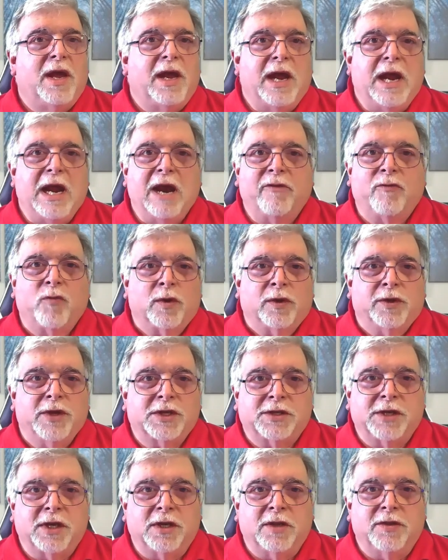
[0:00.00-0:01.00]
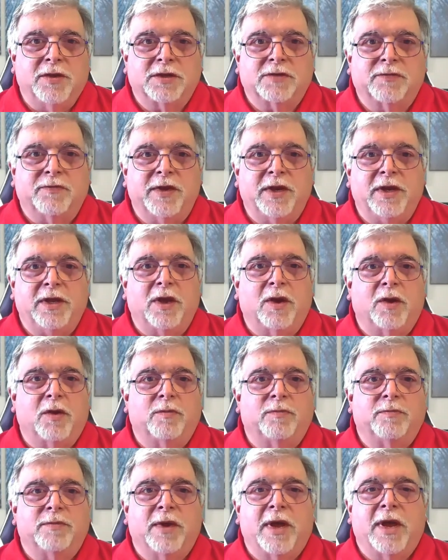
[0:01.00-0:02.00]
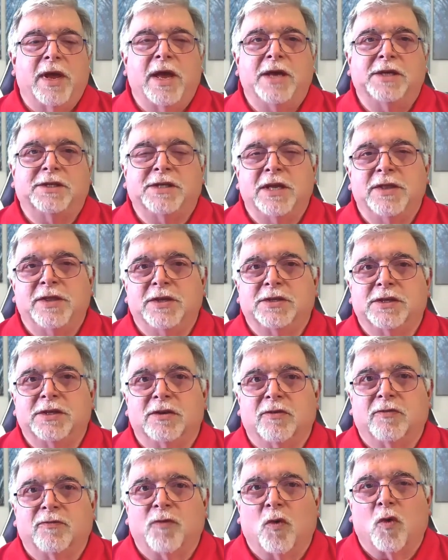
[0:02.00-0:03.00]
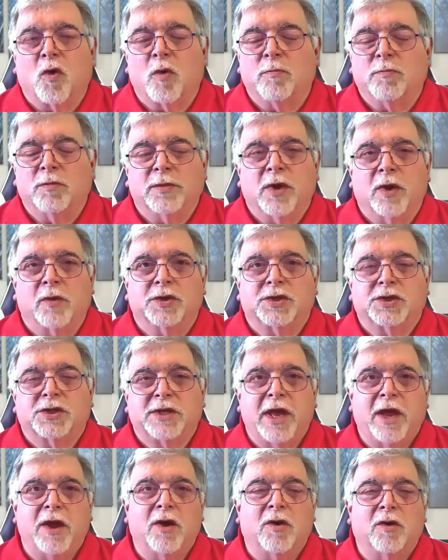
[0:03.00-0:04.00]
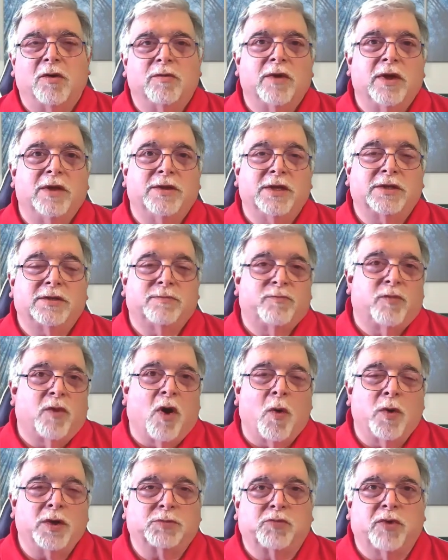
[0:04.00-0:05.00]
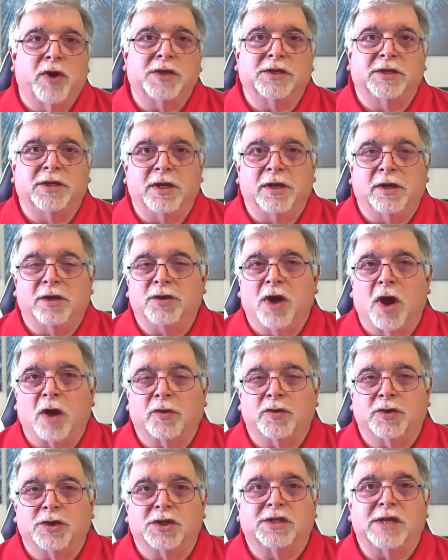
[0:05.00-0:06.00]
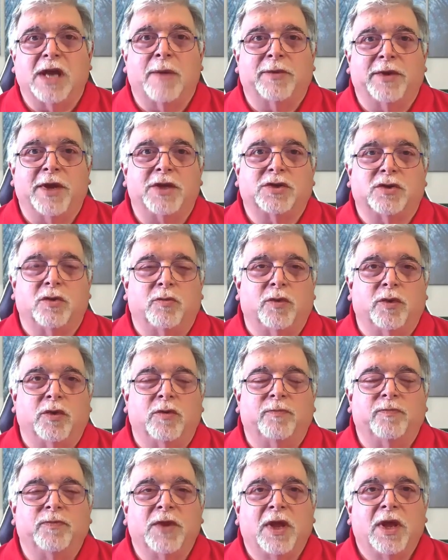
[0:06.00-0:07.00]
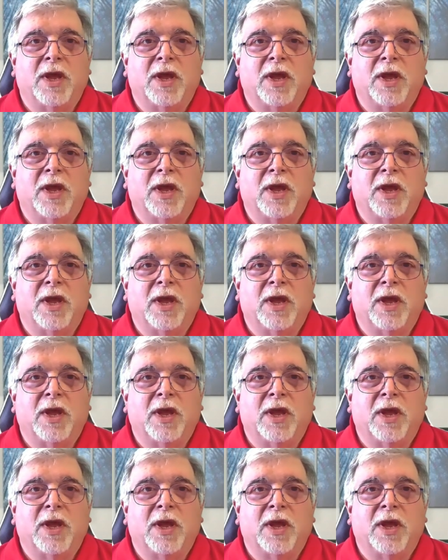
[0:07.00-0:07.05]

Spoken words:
Everyone listening to this video has seen this in a form on a scale that's always present in a doctor's examination room.